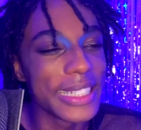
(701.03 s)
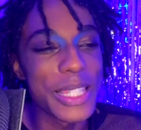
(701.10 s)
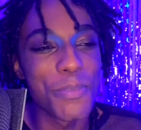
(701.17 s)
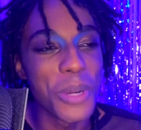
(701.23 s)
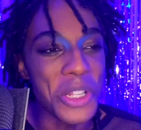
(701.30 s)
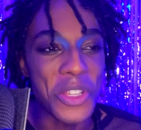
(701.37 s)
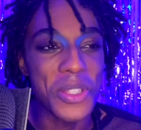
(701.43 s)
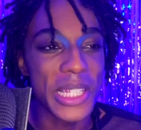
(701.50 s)

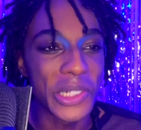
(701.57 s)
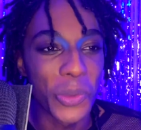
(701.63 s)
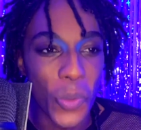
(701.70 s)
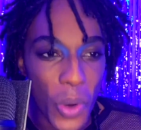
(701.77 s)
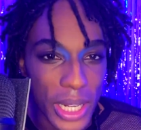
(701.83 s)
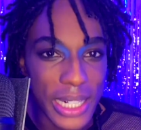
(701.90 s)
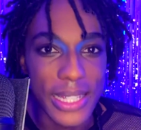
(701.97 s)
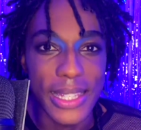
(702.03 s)
much as I
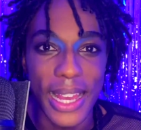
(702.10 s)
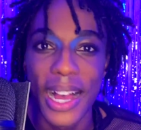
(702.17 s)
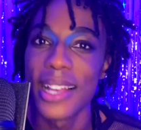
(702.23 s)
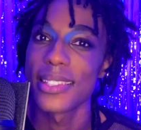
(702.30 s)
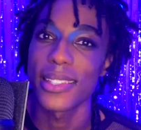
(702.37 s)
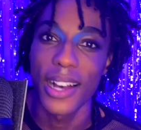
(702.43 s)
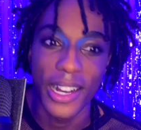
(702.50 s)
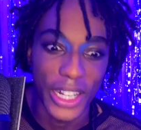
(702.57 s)
wanted to
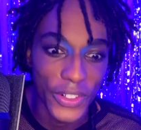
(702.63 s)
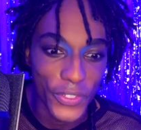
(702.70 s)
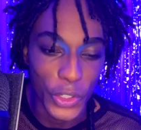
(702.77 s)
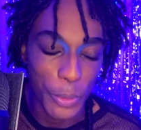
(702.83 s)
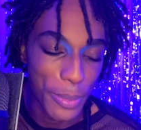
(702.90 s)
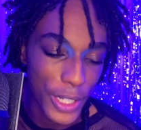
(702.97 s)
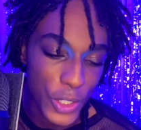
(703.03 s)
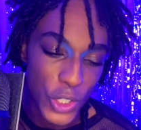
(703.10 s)
ask Gaga for a
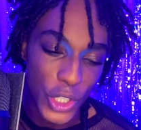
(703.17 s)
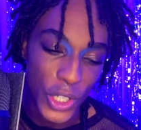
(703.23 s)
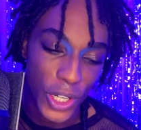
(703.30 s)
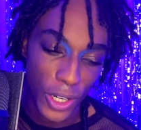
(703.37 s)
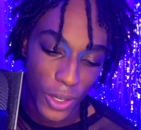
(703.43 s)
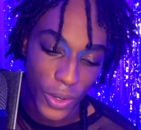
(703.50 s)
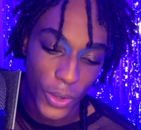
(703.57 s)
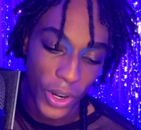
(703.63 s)

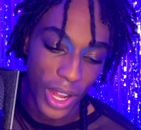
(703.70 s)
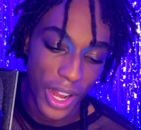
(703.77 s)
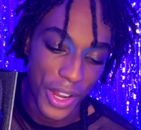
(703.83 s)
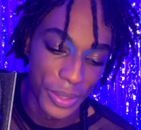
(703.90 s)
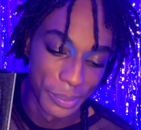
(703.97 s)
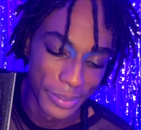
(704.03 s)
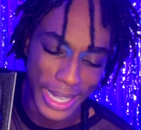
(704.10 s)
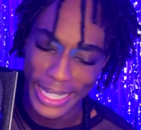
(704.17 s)
picture,
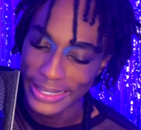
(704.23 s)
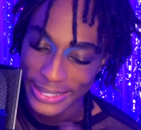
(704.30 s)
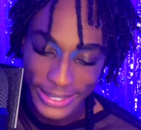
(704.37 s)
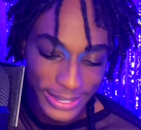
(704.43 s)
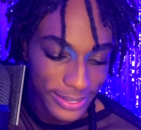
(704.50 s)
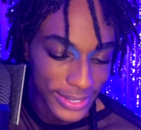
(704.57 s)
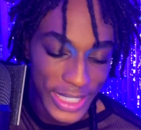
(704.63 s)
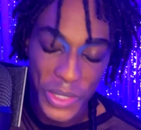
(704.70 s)
I
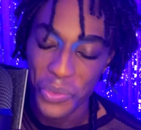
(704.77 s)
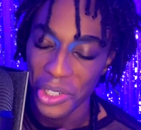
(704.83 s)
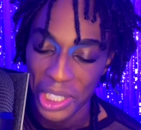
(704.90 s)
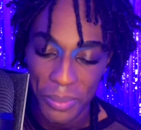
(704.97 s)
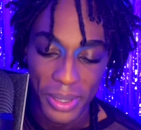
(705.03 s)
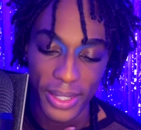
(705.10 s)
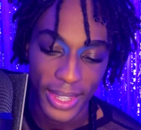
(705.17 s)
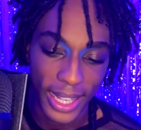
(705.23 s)
didn't want to
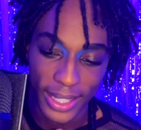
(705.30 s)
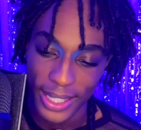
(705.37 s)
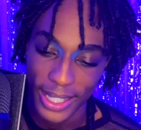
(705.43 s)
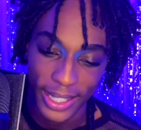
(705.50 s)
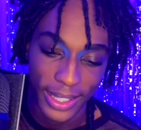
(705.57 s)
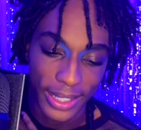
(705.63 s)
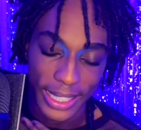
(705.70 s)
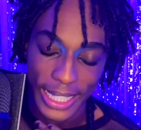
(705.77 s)
be that
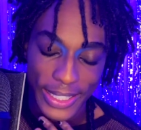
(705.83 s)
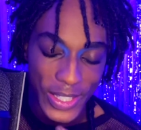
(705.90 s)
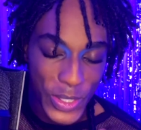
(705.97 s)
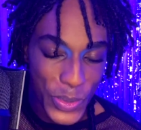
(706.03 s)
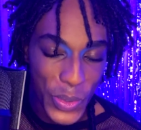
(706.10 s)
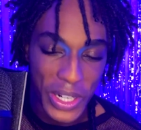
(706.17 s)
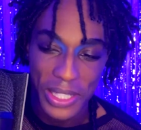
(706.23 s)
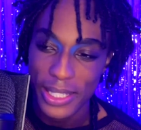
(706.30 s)
guy. Like I just
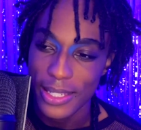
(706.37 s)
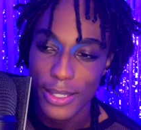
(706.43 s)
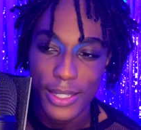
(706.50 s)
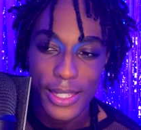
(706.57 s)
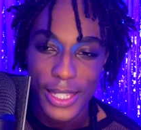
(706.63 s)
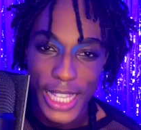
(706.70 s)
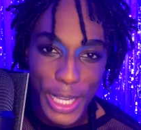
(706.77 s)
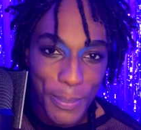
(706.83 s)
wanted to
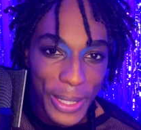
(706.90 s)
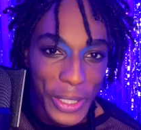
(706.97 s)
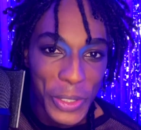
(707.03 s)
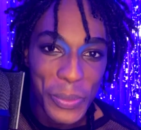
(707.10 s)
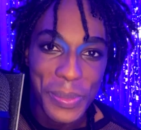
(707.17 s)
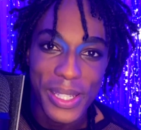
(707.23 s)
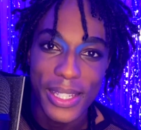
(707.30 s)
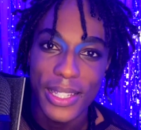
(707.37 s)
just say my little
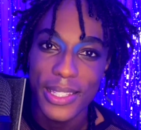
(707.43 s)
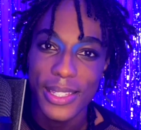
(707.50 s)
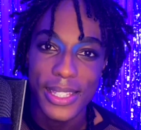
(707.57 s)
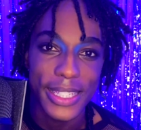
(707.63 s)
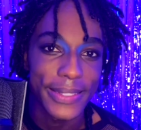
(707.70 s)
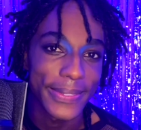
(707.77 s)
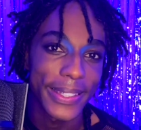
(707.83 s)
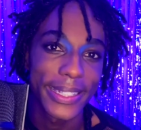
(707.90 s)
piece
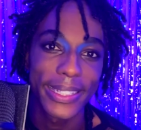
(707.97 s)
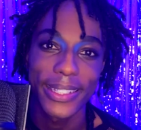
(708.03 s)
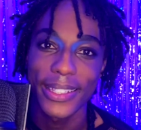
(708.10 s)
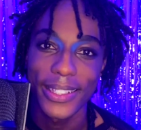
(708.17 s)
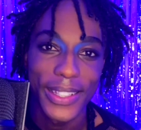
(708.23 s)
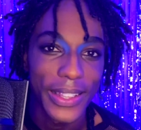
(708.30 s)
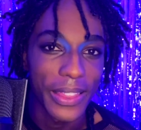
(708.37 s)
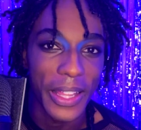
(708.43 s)
and like
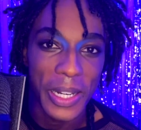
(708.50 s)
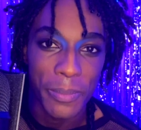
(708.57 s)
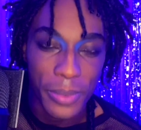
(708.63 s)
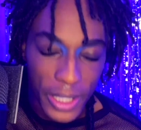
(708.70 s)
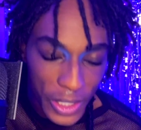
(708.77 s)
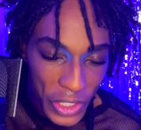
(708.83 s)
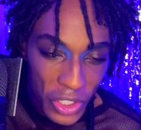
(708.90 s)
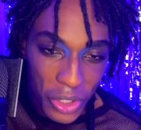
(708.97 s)
let it be
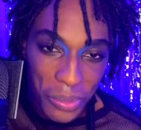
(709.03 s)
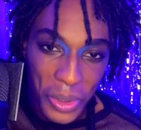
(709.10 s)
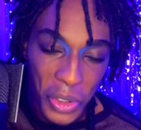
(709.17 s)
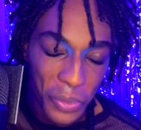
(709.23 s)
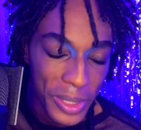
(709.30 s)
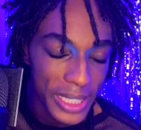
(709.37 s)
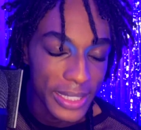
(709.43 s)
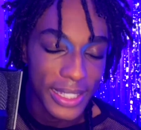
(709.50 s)
a cute
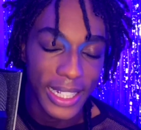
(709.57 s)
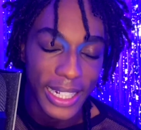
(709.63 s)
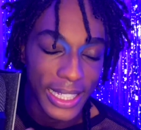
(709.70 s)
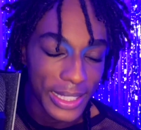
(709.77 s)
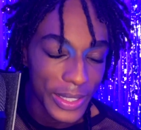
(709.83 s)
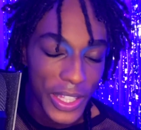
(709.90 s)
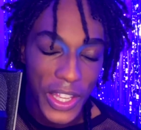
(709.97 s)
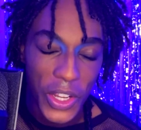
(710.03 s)
moment that I
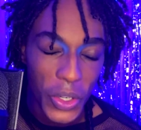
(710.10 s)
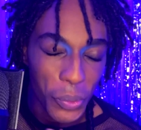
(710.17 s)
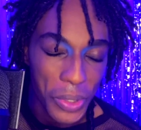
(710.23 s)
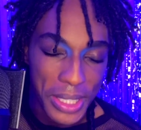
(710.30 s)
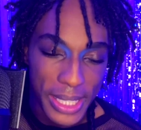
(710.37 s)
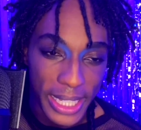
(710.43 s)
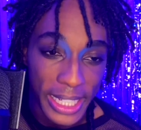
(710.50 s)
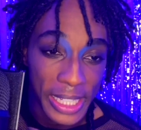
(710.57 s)

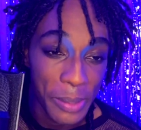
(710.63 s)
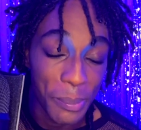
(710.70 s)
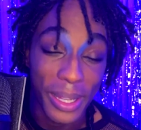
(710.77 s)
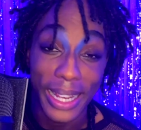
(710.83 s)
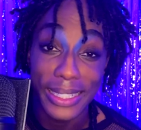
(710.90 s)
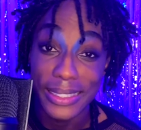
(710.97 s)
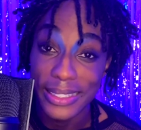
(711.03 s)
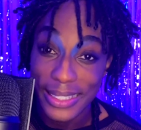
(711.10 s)
retained. But
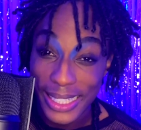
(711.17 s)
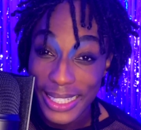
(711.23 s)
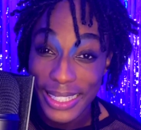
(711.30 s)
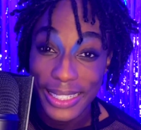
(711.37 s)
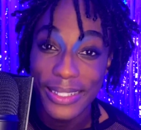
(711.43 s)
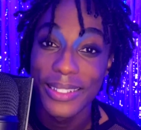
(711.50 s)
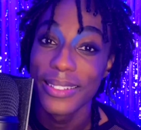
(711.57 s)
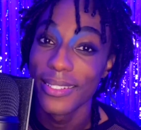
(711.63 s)
I
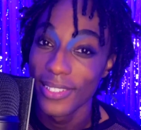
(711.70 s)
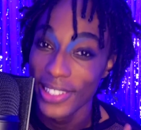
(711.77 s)
did